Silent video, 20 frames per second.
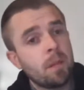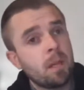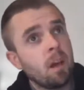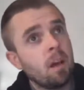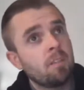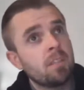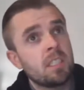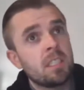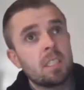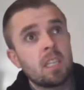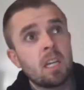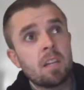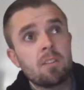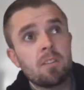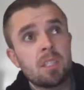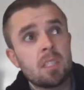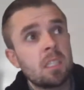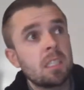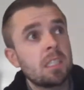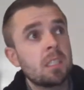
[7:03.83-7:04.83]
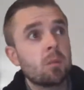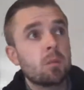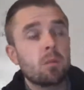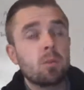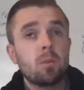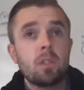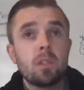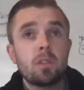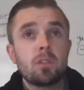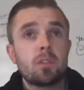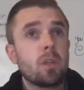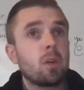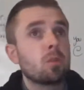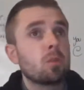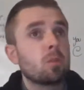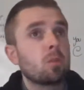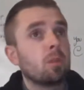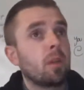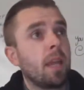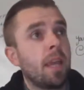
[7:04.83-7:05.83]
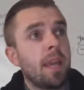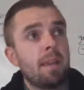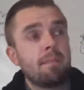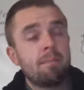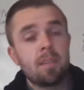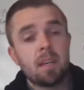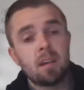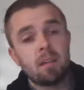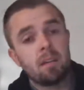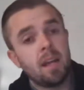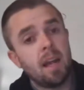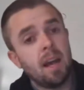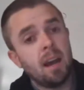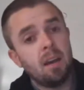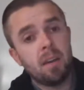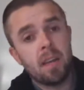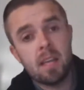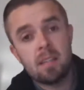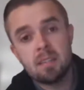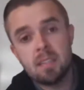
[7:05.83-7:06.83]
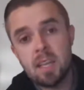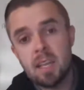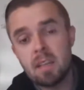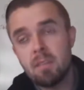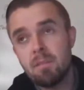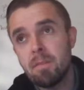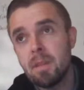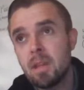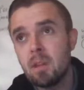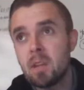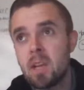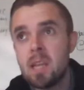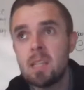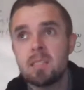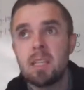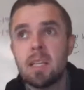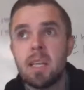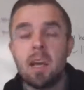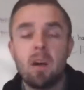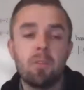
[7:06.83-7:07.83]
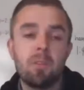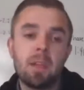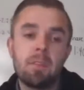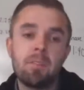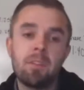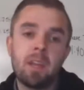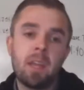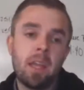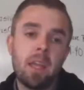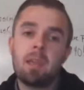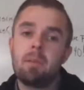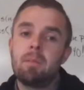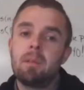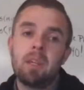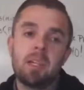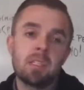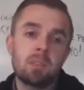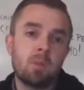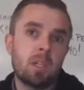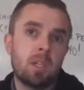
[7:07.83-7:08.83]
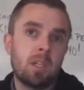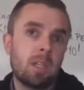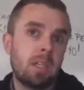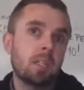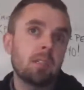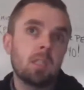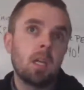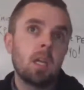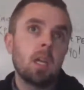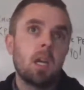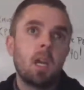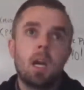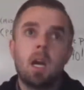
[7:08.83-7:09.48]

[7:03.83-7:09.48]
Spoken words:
I mean, obviously another season with Julio Jones who can't figure it out, can't stay on the field, can't stay healthy every game. It is what it is.